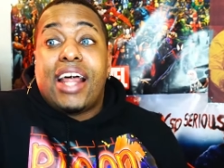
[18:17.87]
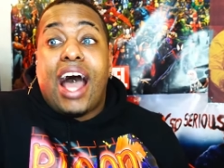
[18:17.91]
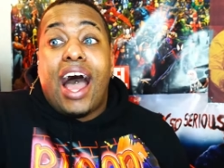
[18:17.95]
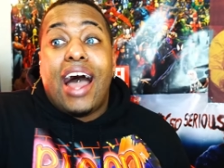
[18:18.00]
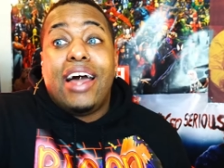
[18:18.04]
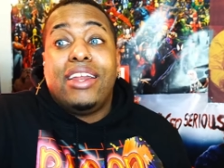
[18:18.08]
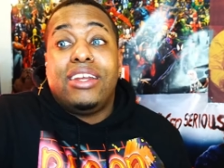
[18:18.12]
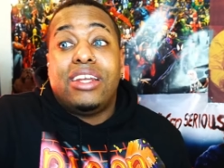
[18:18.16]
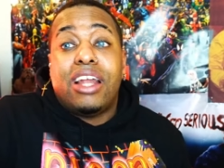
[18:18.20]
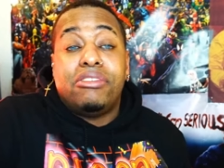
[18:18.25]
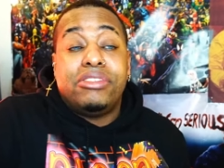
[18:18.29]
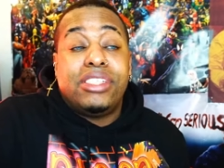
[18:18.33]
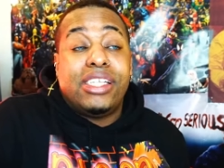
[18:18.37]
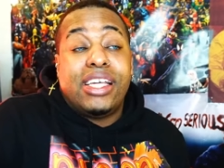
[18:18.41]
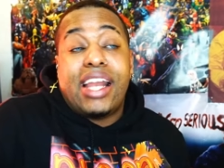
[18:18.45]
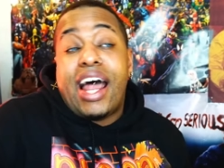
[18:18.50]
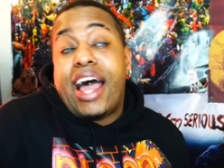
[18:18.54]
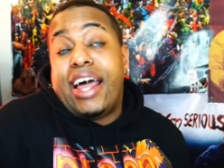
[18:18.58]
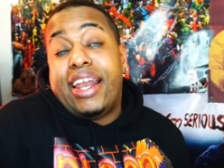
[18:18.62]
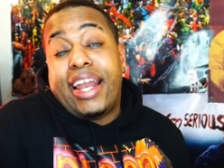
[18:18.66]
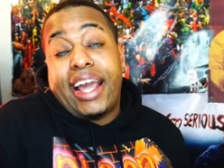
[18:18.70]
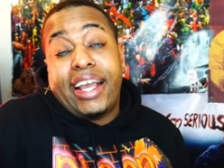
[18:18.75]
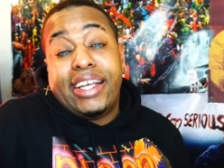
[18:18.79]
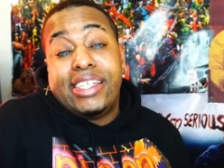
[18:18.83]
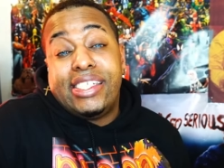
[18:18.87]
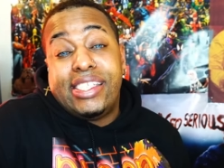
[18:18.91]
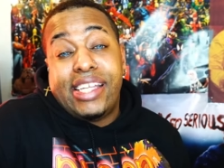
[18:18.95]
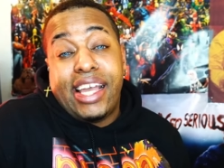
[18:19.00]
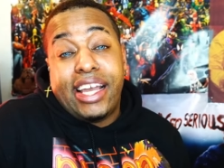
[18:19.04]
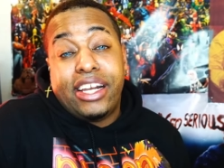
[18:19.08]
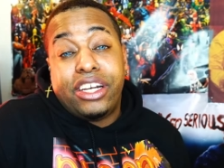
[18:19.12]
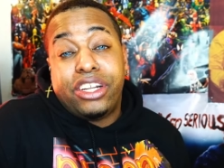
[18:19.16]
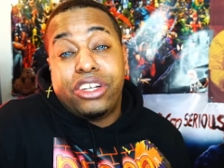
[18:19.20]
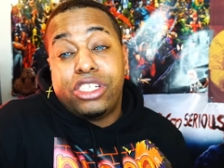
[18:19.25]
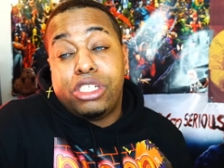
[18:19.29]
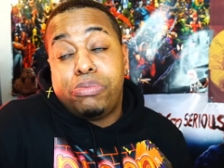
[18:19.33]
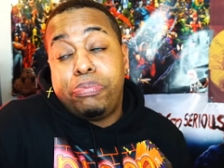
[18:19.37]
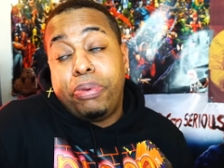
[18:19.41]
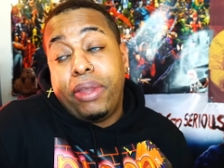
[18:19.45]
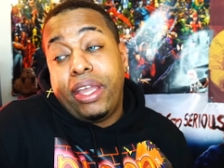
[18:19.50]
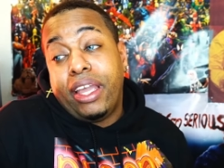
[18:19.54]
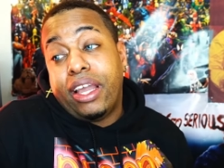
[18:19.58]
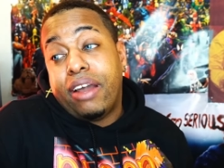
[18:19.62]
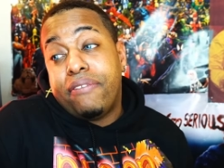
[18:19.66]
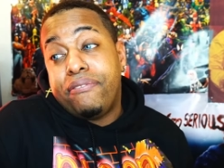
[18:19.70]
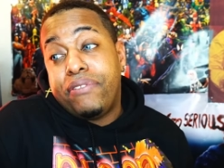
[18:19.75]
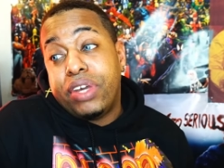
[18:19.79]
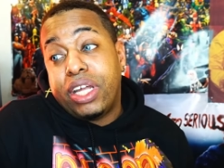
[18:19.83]
I loved it. I like Xander
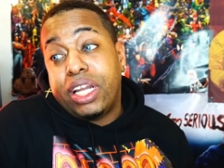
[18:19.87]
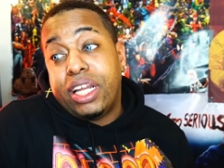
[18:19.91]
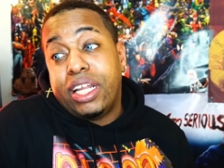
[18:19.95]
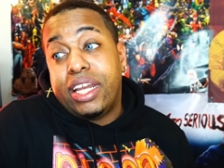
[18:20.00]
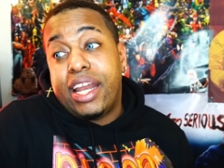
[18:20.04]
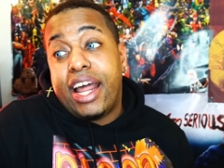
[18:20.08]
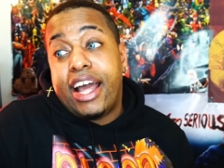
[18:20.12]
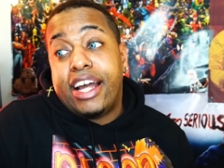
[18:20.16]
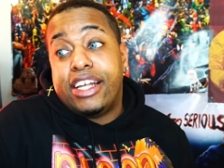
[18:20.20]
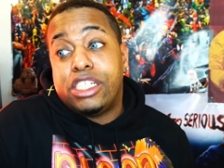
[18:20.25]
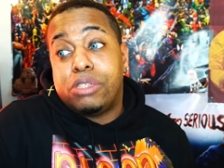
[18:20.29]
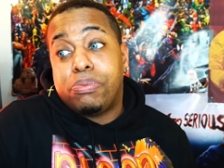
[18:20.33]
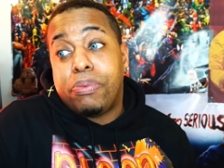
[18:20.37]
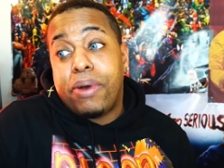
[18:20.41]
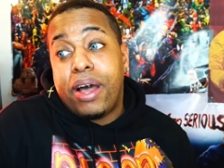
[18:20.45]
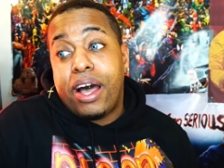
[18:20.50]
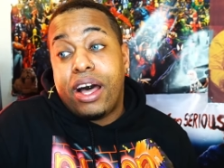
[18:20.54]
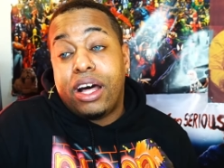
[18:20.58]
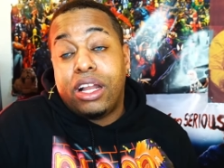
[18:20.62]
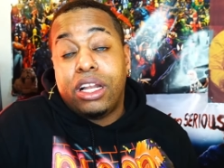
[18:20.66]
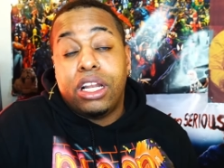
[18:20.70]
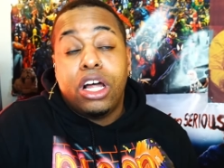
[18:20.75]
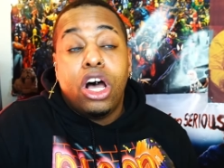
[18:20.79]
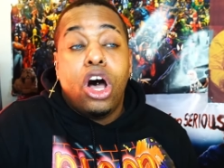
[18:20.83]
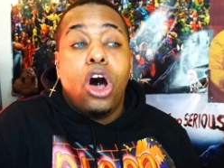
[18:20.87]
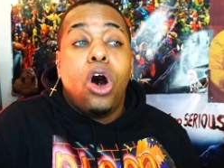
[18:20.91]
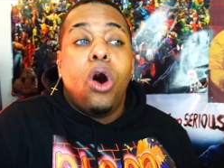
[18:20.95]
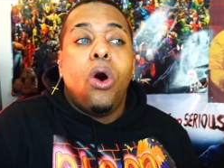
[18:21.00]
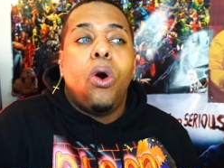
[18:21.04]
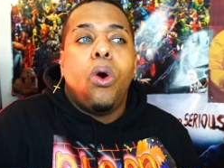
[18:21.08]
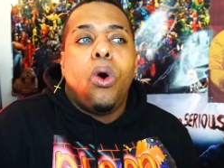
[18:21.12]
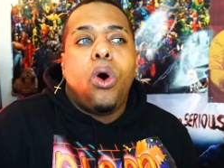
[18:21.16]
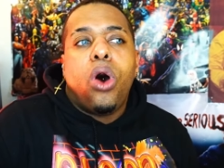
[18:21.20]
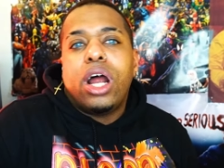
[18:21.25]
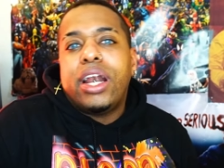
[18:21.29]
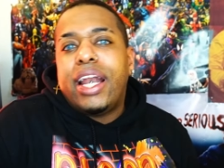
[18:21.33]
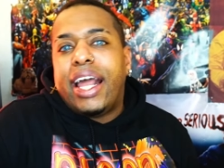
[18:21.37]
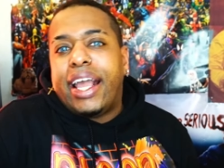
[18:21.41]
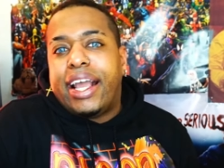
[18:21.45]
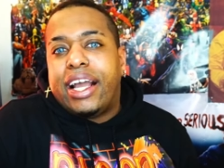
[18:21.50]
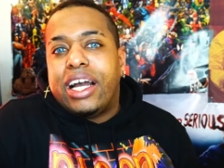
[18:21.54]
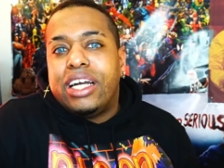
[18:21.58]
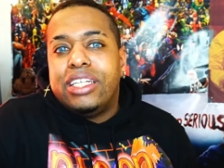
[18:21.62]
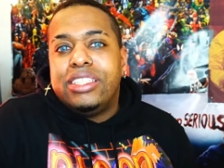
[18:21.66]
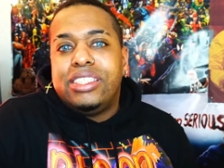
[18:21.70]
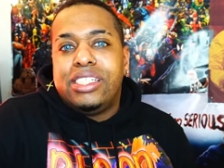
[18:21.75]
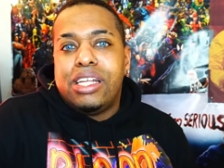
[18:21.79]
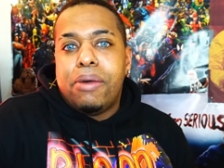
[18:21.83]
being a villain as well, or like
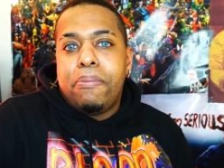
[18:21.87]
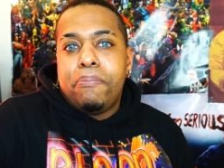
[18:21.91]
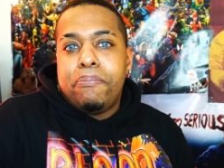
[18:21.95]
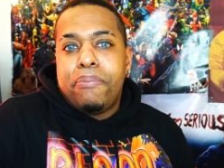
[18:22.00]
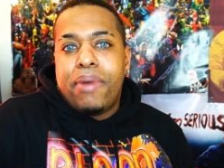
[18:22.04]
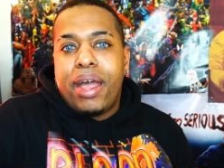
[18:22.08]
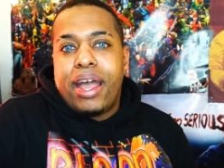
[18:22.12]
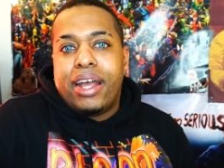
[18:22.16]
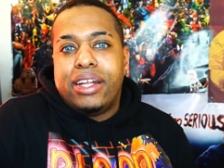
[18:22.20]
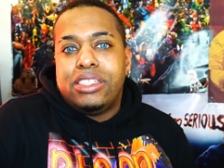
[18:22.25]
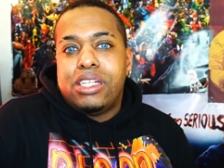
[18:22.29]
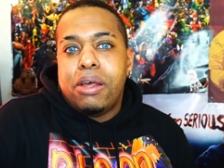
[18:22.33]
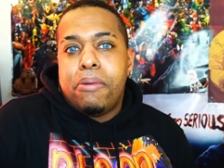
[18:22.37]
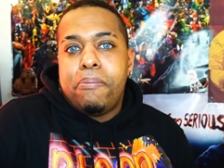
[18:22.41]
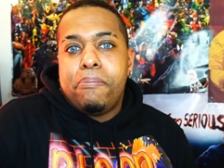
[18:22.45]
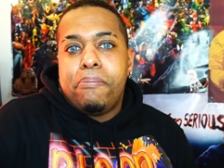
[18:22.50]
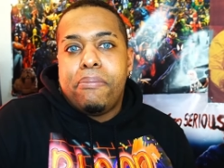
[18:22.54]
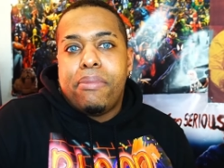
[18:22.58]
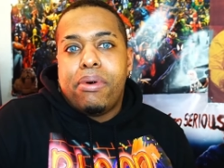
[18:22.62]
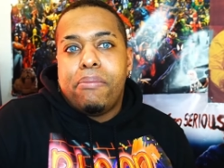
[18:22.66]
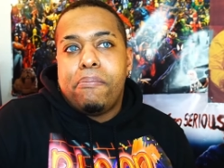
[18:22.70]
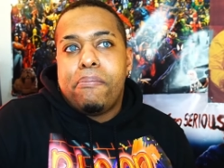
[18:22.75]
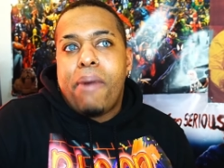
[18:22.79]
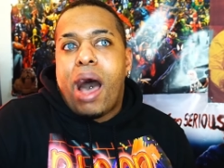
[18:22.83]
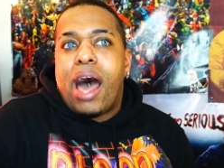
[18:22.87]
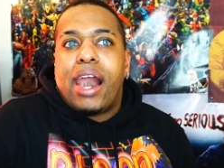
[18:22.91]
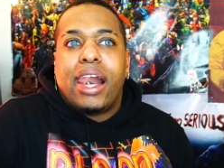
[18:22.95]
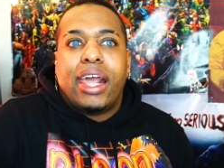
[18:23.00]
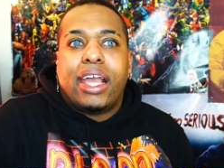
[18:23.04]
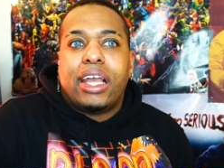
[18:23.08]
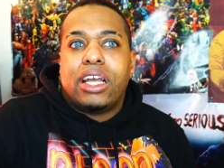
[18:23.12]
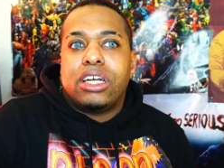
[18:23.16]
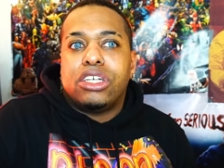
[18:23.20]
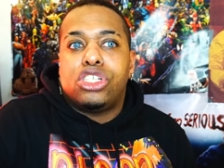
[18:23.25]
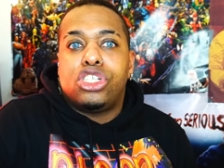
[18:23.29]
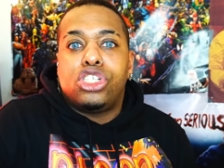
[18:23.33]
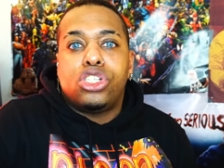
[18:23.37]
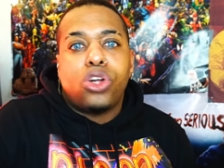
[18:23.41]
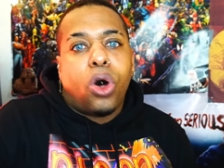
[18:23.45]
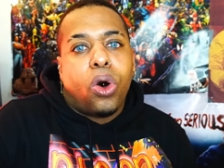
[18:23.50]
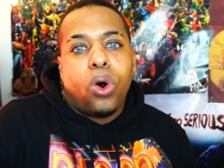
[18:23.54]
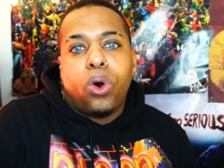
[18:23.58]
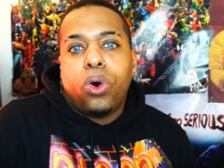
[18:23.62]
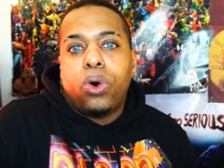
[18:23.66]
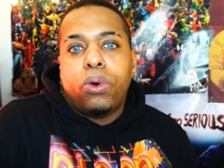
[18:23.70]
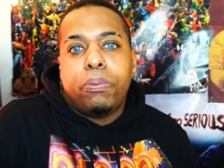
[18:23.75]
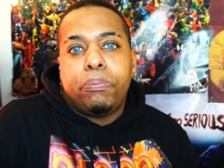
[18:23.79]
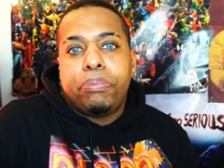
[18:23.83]
a demonic
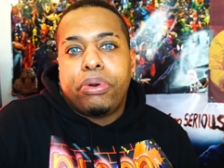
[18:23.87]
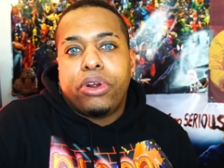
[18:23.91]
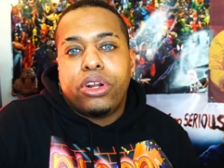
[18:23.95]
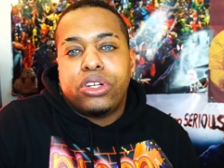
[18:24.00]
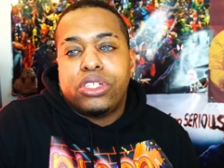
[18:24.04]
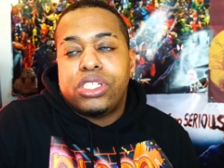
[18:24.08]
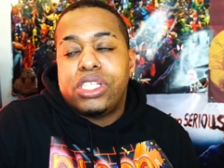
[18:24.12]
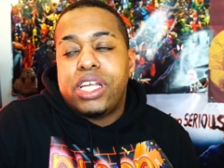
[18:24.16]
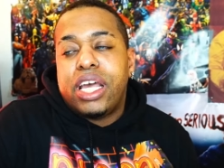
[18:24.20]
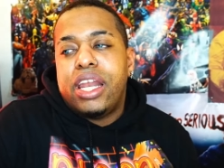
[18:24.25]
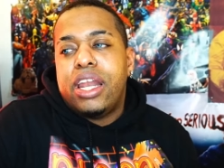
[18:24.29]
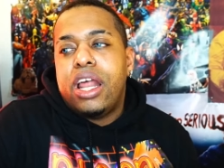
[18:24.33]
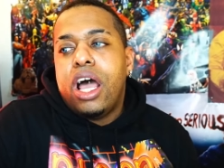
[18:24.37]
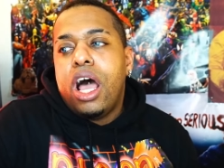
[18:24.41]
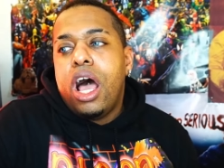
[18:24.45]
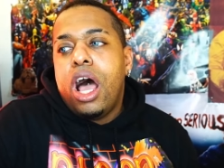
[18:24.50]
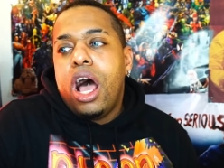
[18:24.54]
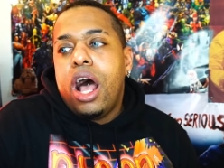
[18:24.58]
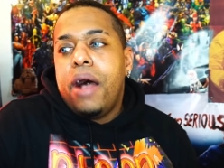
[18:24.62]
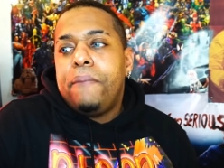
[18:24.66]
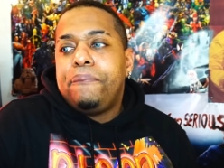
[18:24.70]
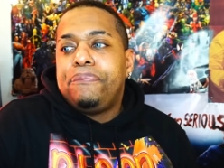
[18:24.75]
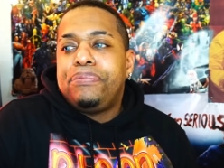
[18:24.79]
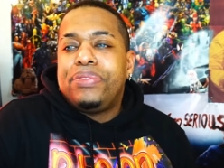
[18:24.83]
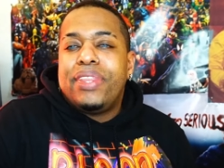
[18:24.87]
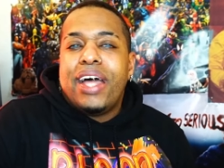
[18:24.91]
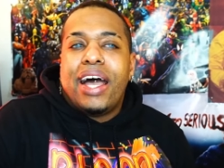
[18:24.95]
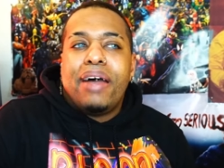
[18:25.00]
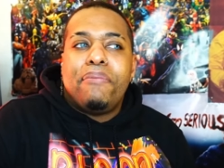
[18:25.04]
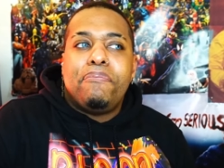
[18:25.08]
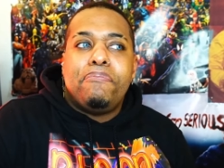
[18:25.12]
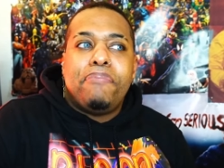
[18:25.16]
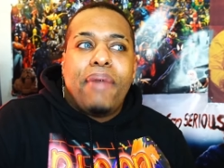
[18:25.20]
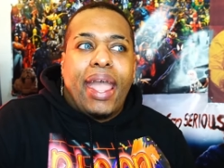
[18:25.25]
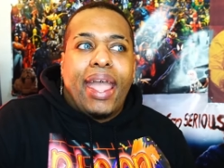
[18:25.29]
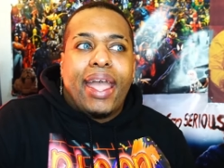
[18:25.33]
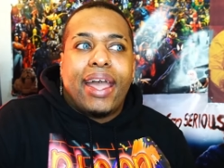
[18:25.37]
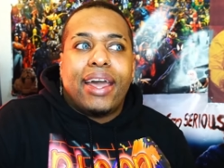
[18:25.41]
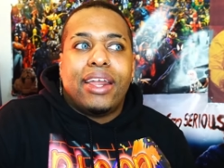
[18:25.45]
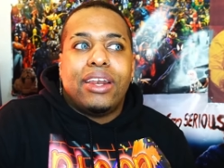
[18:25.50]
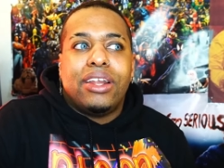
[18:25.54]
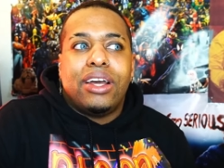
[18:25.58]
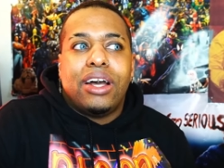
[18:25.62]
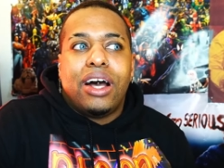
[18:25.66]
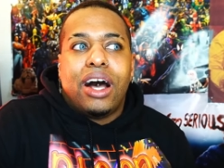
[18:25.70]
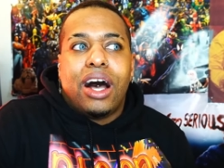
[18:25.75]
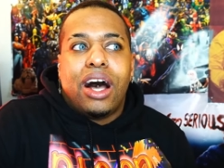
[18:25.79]
soul person. That man